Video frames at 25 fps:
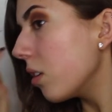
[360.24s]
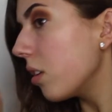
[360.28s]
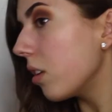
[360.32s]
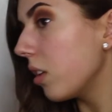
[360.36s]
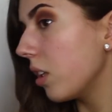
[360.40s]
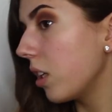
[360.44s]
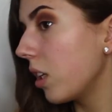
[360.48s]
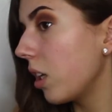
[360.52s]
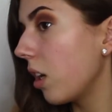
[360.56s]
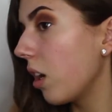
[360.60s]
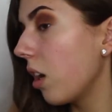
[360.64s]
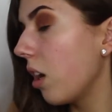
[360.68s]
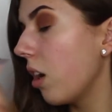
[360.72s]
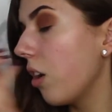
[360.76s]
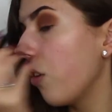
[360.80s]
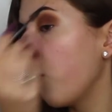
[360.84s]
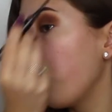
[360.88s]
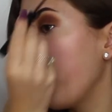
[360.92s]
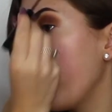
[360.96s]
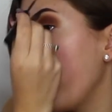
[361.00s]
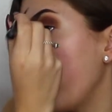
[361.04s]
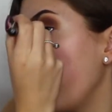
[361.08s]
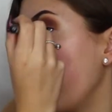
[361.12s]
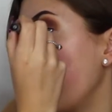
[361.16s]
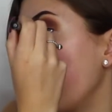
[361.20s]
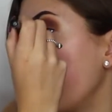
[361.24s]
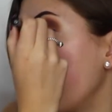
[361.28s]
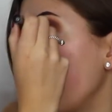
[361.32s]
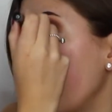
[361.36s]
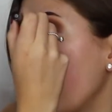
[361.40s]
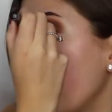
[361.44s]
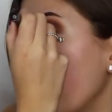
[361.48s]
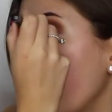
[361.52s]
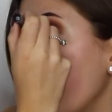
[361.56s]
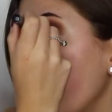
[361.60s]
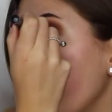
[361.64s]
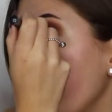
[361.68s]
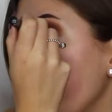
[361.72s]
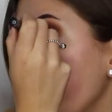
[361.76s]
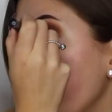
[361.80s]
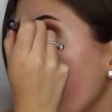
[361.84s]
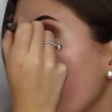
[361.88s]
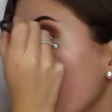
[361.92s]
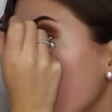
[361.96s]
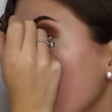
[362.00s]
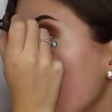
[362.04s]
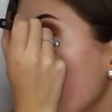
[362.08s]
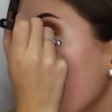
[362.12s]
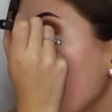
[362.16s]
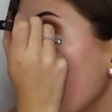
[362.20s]
and then get halfway and then go from the
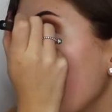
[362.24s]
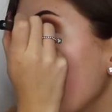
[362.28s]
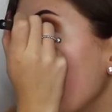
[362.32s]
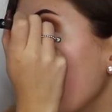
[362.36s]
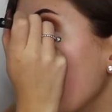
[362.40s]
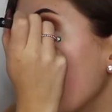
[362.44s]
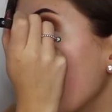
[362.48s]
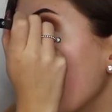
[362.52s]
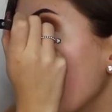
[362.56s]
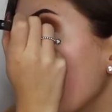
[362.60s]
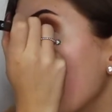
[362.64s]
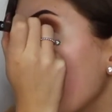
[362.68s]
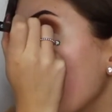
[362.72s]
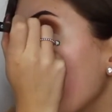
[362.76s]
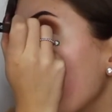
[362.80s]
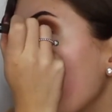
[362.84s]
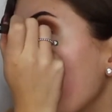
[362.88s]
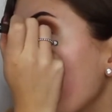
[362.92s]
inner